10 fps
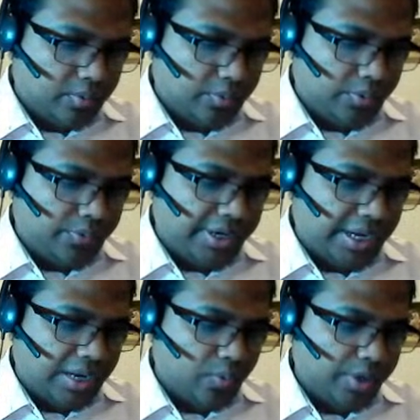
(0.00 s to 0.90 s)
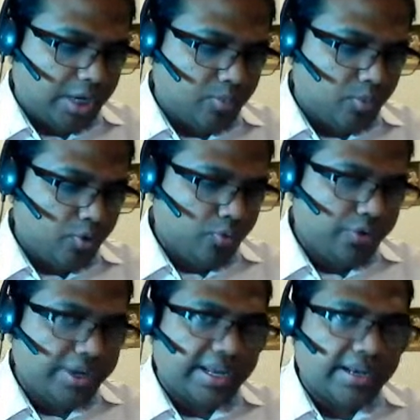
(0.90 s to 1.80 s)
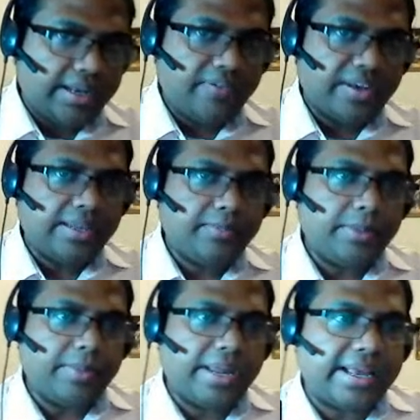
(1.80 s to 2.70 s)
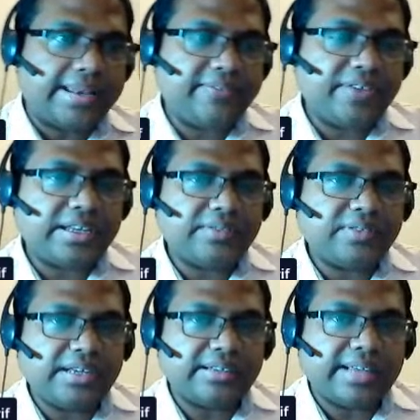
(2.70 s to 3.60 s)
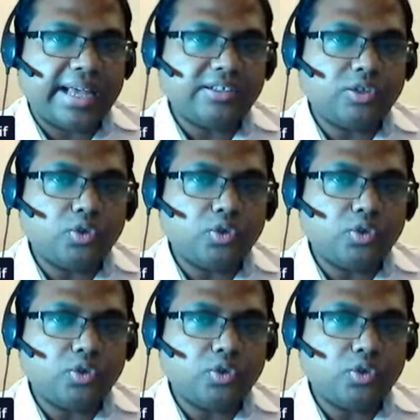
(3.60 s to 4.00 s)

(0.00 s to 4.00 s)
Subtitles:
we can move, we can effectively make an effective things as a